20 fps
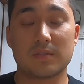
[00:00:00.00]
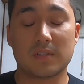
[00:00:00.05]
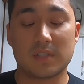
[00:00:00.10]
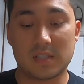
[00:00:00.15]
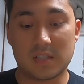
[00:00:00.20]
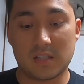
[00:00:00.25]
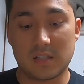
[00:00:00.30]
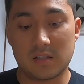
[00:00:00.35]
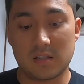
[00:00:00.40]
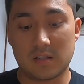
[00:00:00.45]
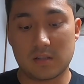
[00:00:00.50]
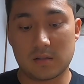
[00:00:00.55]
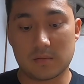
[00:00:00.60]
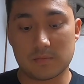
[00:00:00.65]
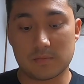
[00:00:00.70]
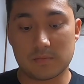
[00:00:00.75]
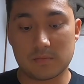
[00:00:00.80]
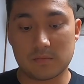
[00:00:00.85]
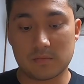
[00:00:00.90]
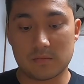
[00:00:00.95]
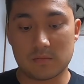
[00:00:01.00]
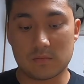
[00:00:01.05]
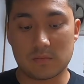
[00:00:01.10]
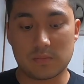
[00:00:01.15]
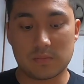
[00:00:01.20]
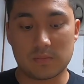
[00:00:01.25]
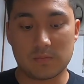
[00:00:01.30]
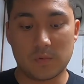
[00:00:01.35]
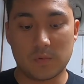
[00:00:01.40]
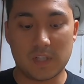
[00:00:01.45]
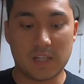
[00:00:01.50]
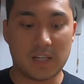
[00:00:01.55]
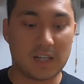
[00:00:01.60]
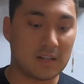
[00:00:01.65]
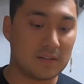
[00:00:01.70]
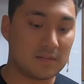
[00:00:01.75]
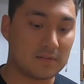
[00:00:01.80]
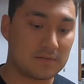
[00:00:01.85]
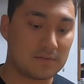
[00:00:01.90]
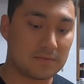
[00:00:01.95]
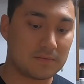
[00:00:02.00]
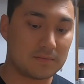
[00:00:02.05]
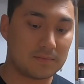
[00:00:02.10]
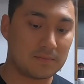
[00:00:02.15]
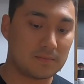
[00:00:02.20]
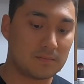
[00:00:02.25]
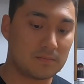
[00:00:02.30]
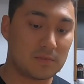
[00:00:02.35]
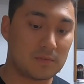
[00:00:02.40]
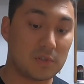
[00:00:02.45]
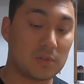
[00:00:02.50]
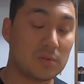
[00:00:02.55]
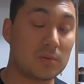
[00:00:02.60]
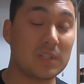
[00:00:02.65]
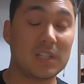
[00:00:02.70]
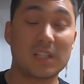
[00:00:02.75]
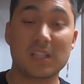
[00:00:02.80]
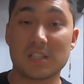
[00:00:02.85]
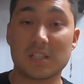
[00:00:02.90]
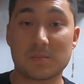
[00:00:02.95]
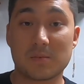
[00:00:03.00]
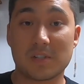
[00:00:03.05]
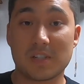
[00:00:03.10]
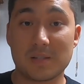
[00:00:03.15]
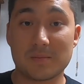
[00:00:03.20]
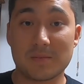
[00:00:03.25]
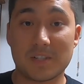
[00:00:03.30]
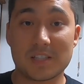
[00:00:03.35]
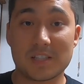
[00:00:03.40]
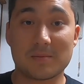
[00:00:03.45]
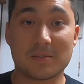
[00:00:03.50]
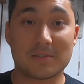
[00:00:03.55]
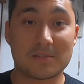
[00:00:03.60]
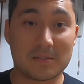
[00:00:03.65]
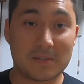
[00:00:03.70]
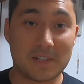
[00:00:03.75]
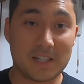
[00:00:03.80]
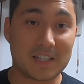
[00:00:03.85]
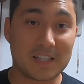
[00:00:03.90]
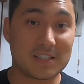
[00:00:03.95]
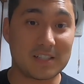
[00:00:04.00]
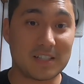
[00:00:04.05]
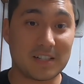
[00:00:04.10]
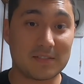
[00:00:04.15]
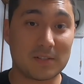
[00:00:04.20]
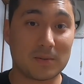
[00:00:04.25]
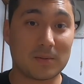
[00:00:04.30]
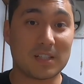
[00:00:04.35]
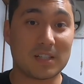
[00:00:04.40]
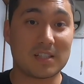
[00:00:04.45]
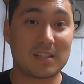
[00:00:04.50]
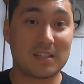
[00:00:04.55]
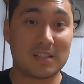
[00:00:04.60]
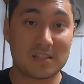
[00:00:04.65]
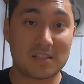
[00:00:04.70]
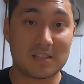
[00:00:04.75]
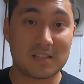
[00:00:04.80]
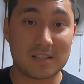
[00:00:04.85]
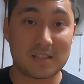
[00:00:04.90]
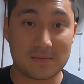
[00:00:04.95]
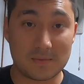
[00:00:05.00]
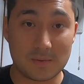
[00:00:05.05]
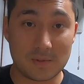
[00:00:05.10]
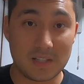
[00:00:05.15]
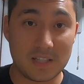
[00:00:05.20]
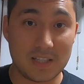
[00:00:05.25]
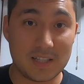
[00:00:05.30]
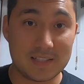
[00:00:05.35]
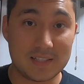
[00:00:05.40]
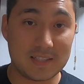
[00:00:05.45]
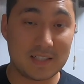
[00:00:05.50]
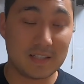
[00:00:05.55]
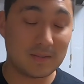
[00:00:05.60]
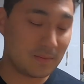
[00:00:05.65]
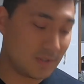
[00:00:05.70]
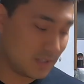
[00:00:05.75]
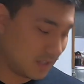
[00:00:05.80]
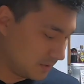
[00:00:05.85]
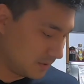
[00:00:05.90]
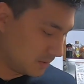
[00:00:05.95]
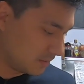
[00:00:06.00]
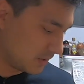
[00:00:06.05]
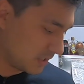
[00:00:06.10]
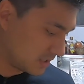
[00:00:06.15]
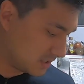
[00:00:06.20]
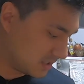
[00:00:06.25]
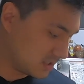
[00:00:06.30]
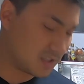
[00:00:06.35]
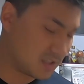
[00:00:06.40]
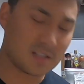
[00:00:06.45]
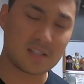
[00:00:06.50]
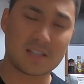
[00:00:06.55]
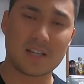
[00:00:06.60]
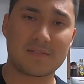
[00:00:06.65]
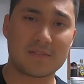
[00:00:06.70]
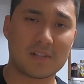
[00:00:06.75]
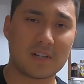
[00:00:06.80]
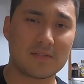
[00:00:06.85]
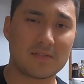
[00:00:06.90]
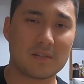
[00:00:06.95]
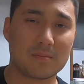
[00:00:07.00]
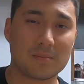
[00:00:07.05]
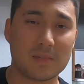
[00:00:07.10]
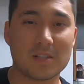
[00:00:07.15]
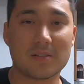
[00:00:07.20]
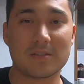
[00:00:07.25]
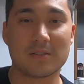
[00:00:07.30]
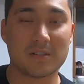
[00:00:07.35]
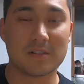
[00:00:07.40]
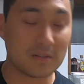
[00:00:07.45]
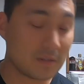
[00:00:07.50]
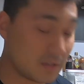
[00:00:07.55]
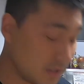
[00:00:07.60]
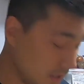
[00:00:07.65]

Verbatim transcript: us here, we have two each pretty much before we actually have to wash dishes if we're lazy. We normally wash dishes after every meal though.